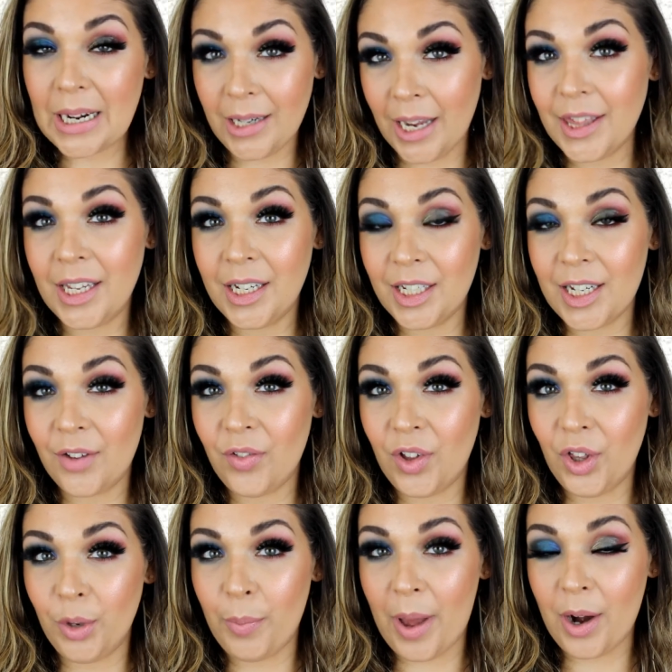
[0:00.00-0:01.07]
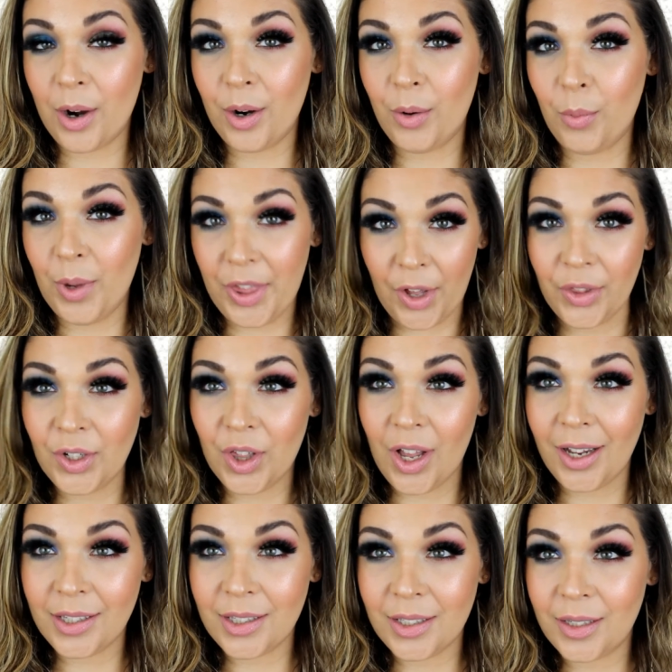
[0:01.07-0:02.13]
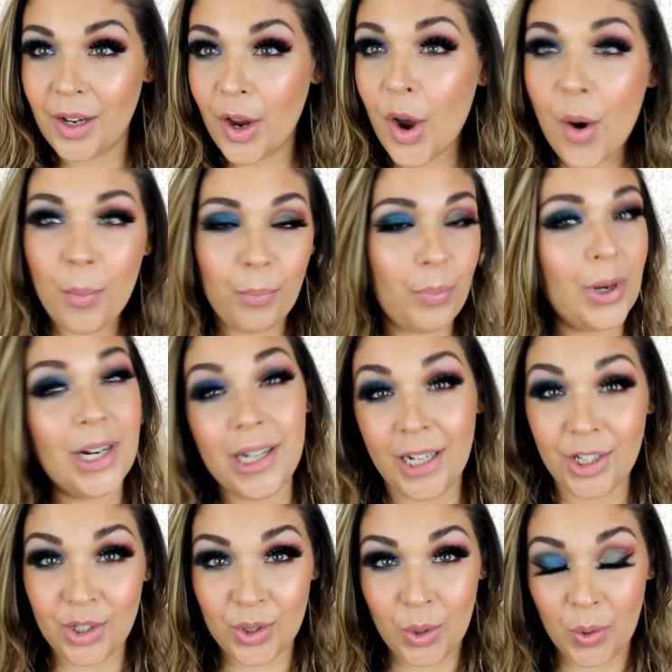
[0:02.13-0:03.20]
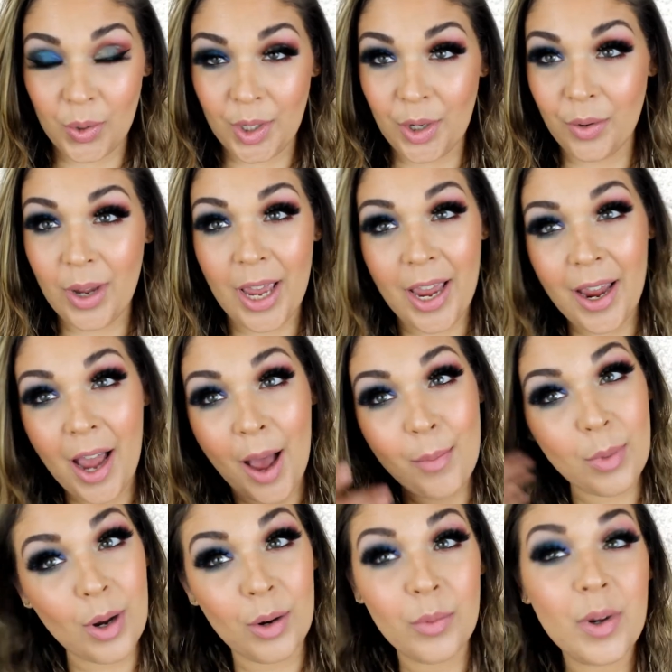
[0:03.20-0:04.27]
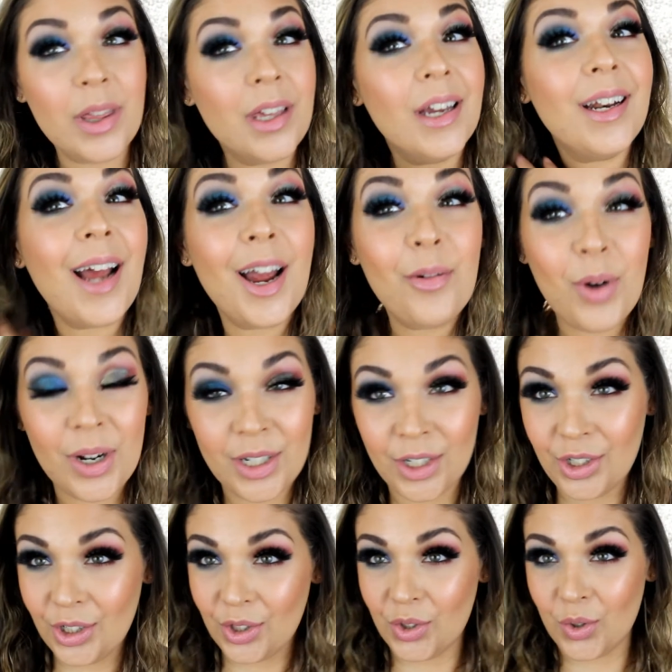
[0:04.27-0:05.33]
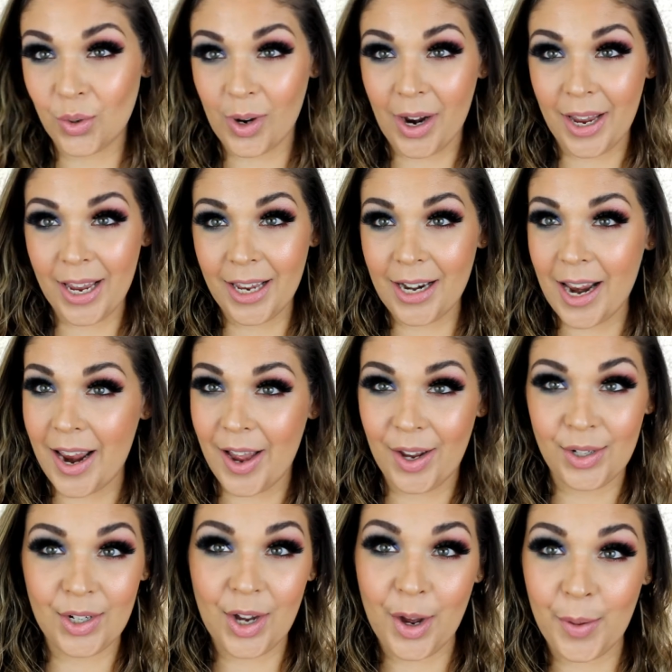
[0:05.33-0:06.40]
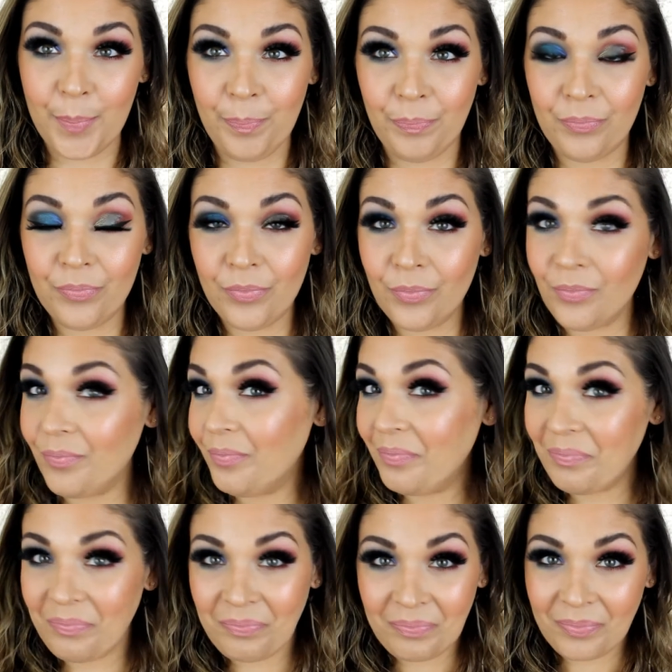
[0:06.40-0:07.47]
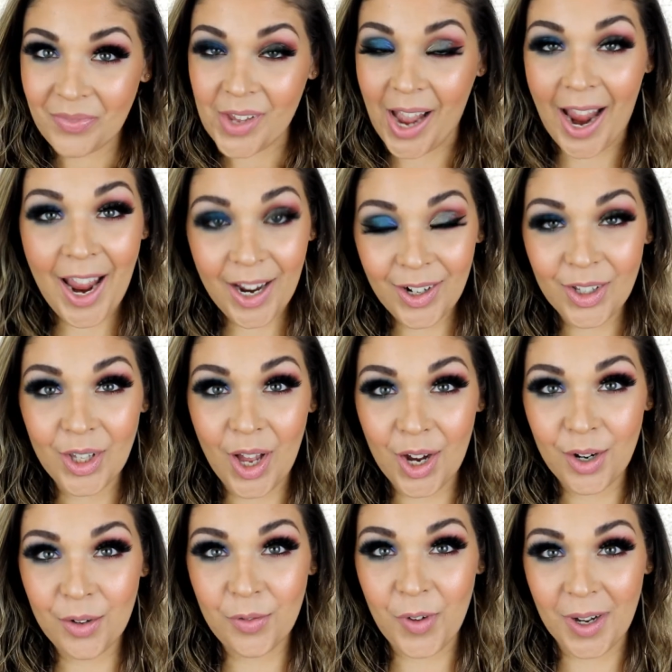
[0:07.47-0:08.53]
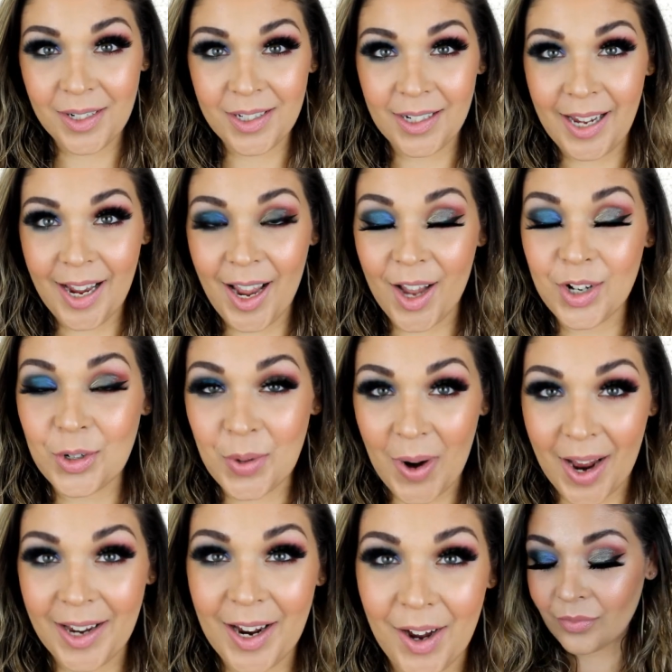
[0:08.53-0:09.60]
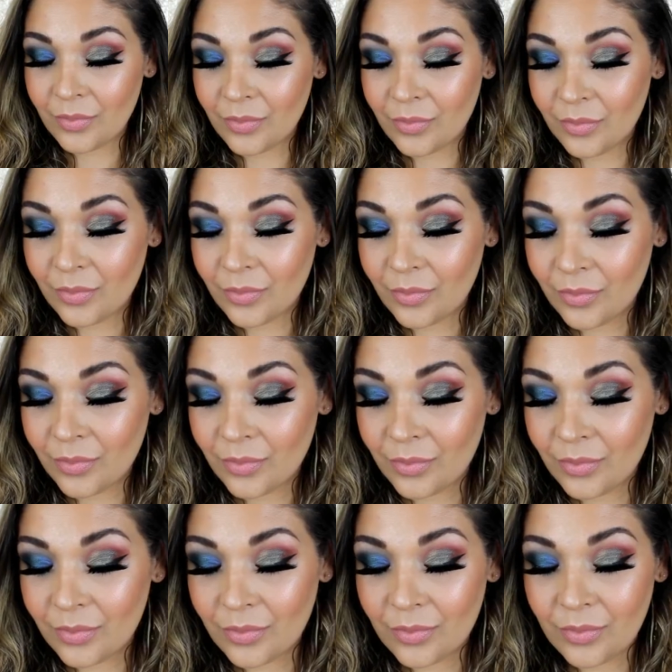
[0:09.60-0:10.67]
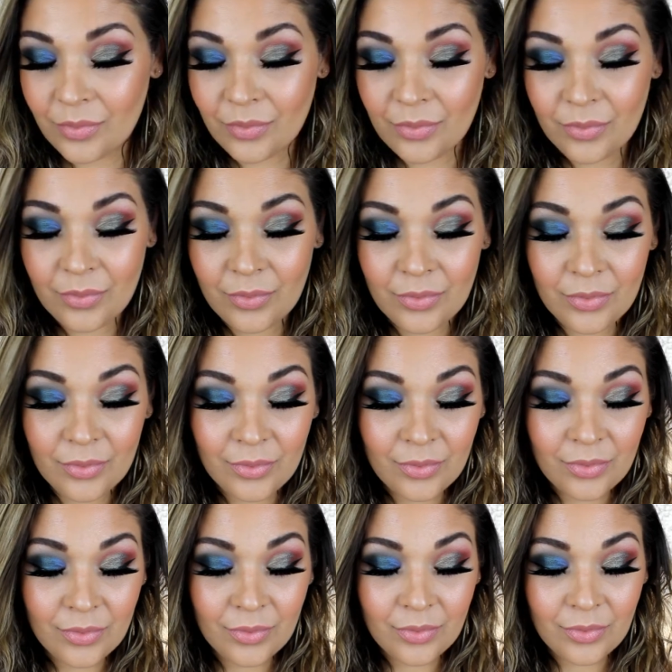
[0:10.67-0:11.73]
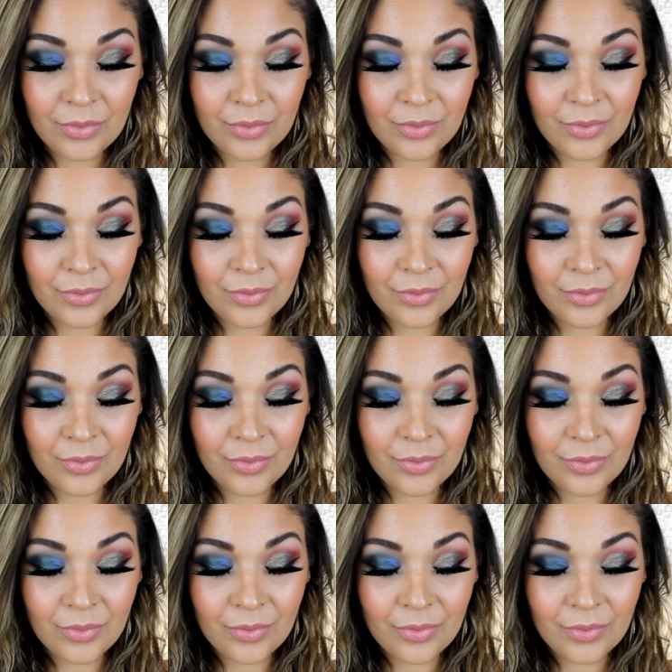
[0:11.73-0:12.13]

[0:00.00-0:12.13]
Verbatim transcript: I think it definitely looked better without the gloss, but it's totally okay. I'm good with it. I wanted to just try it, and I had a lot of fun today trying out these products and trying out two different looks,